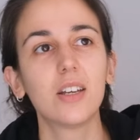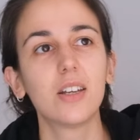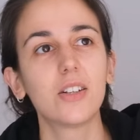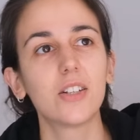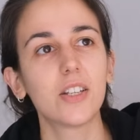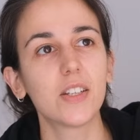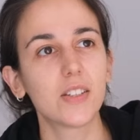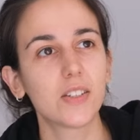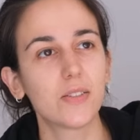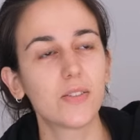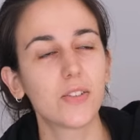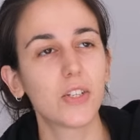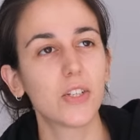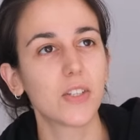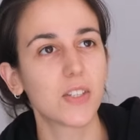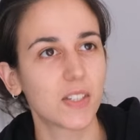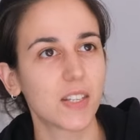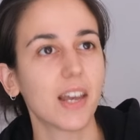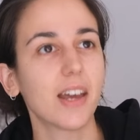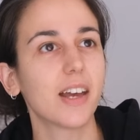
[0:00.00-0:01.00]
to
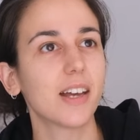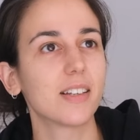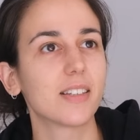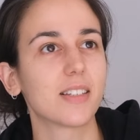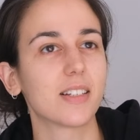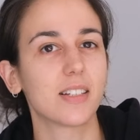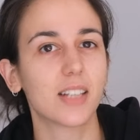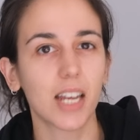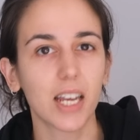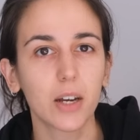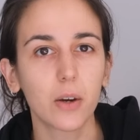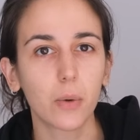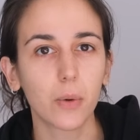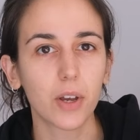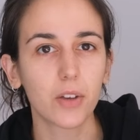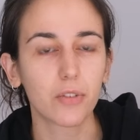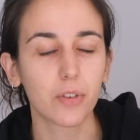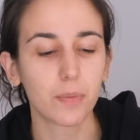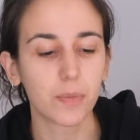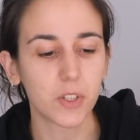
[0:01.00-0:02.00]
say as a
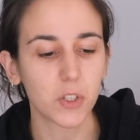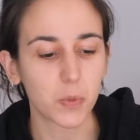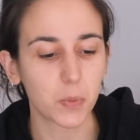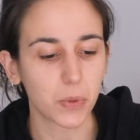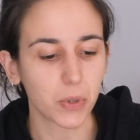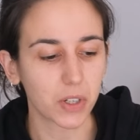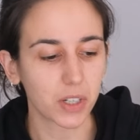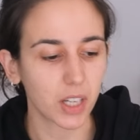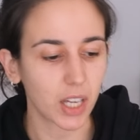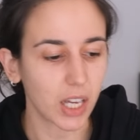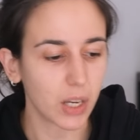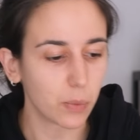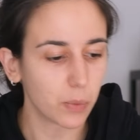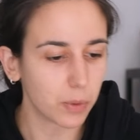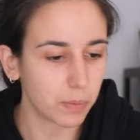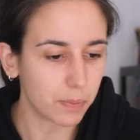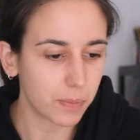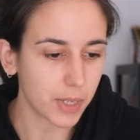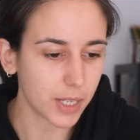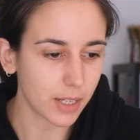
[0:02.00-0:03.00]
takeaway from this book, it
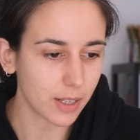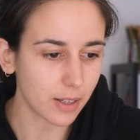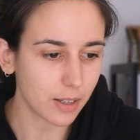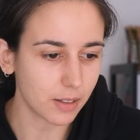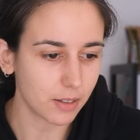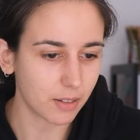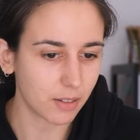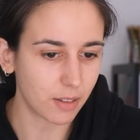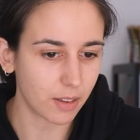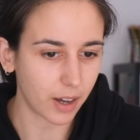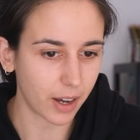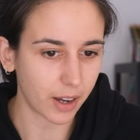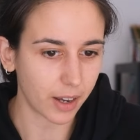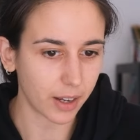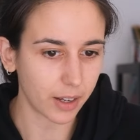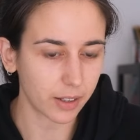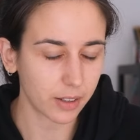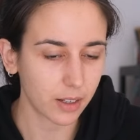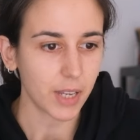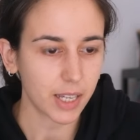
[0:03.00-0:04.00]
would be
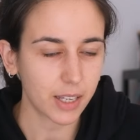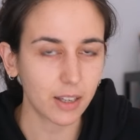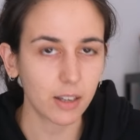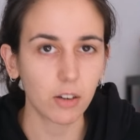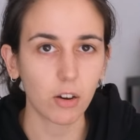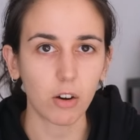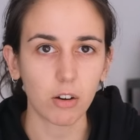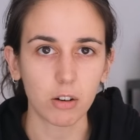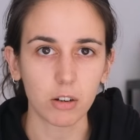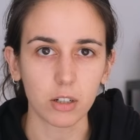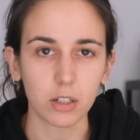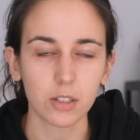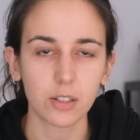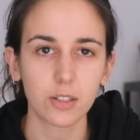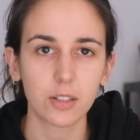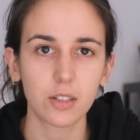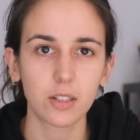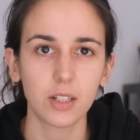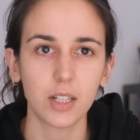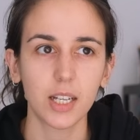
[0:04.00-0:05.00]
that making
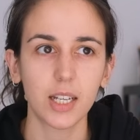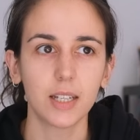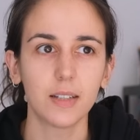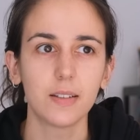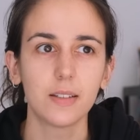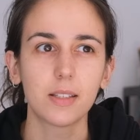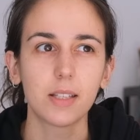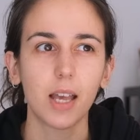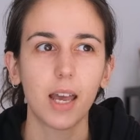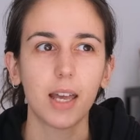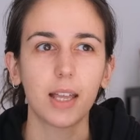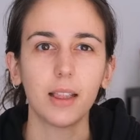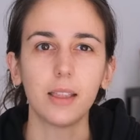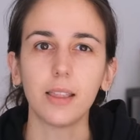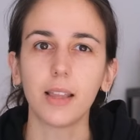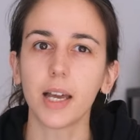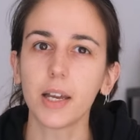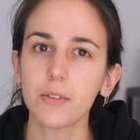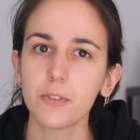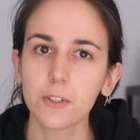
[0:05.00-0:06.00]
art is a
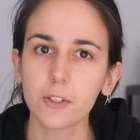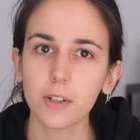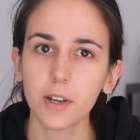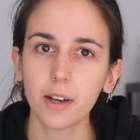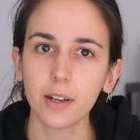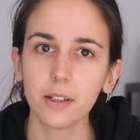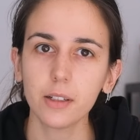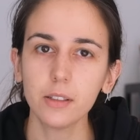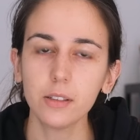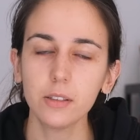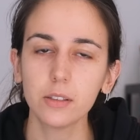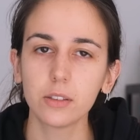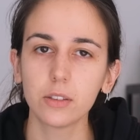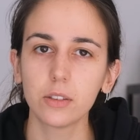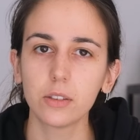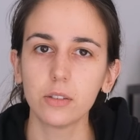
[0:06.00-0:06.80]
lifestyle,